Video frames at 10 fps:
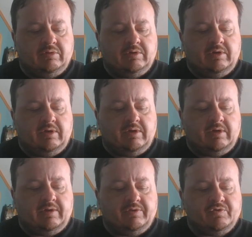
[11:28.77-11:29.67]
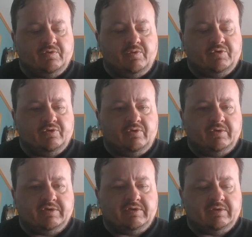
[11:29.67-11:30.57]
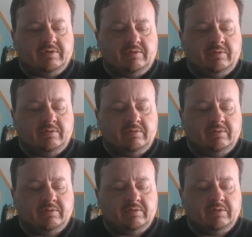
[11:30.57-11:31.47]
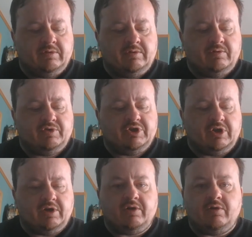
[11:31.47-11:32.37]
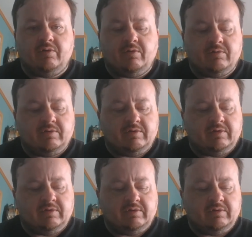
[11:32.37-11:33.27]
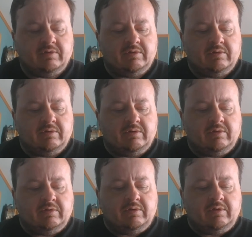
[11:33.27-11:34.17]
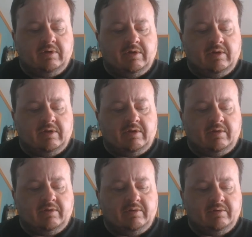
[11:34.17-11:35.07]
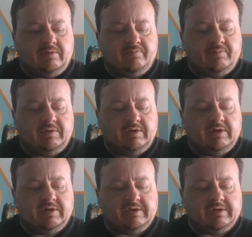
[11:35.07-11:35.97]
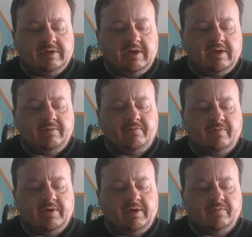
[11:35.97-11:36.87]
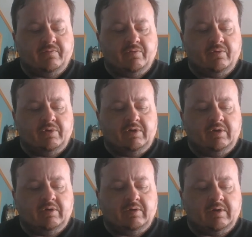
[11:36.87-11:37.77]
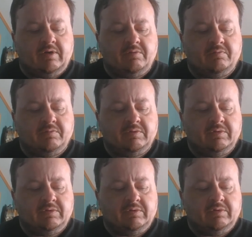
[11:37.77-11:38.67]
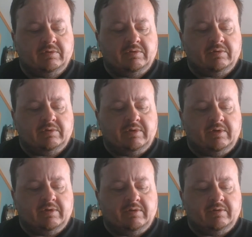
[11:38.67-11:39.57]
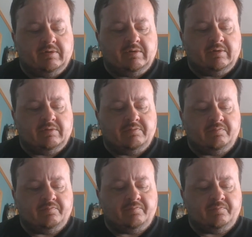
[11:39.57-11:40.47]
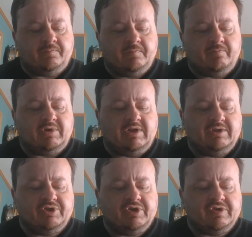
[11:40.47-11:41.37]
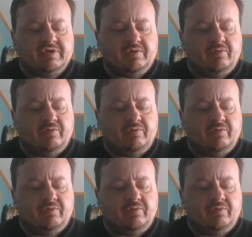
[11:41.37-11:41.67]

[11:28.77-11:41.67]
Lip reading: Yeah, Joe Joyce, the juggernaut. Yeah, he hasn't had a fight for a year now. And Walisch is a